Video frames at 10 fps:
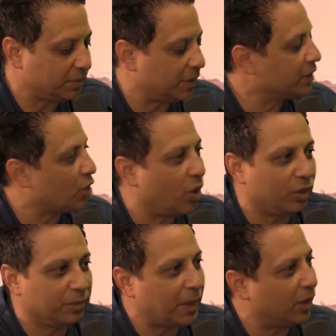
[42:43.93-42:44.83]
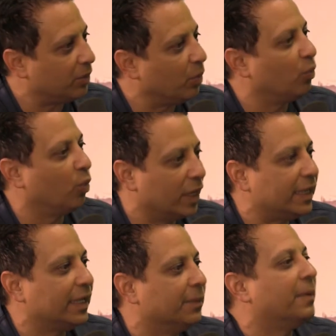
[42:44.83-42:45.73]
it's all about what
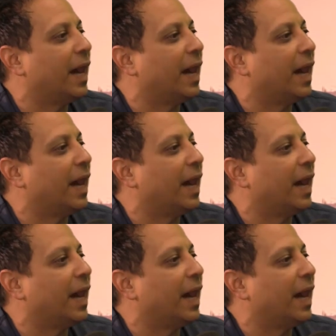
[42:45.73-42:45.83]
am